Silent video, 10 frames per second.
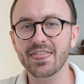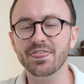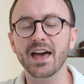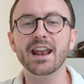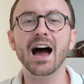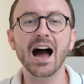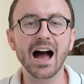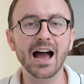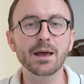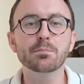that
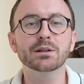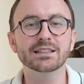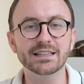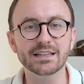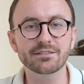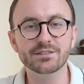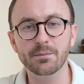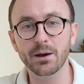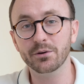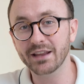I believed
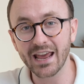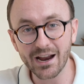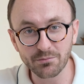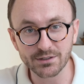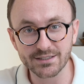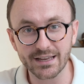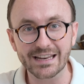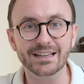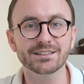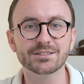about camera
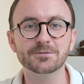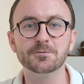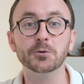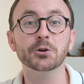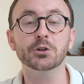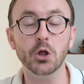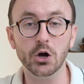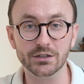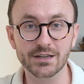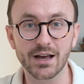settings for a
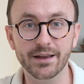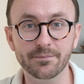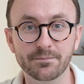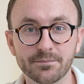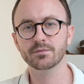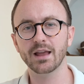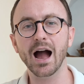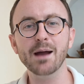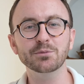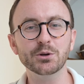long time.
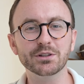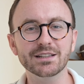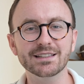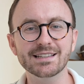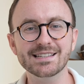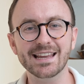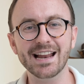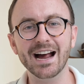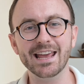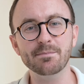I'm Luke Cleland, and
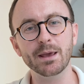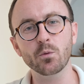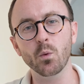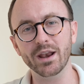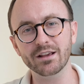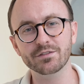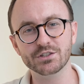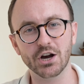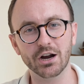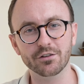I am a wedding
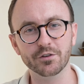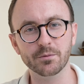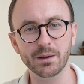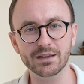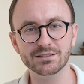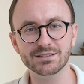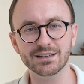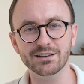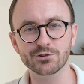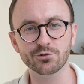photographer based
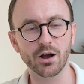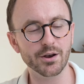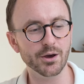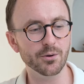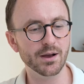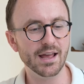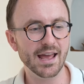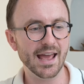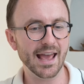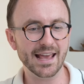in Toronto.
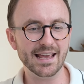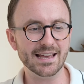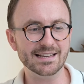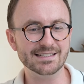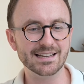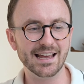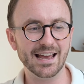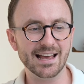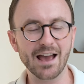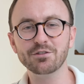And
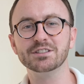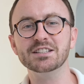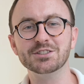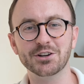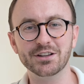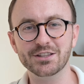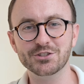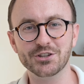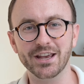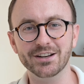ever since starting
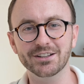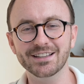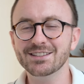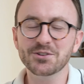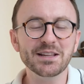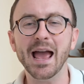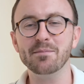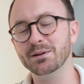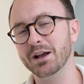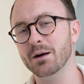this channel, it's only
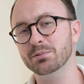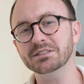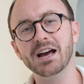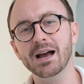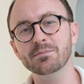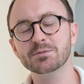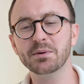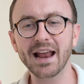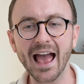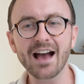happened a couple of times,
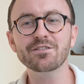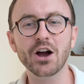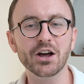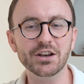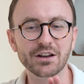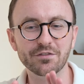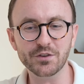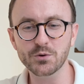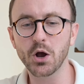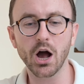but I have gotten a
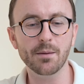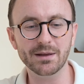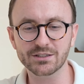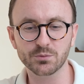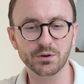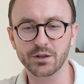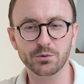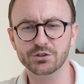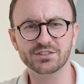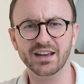few comments where they
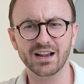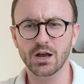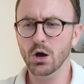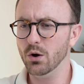were just like,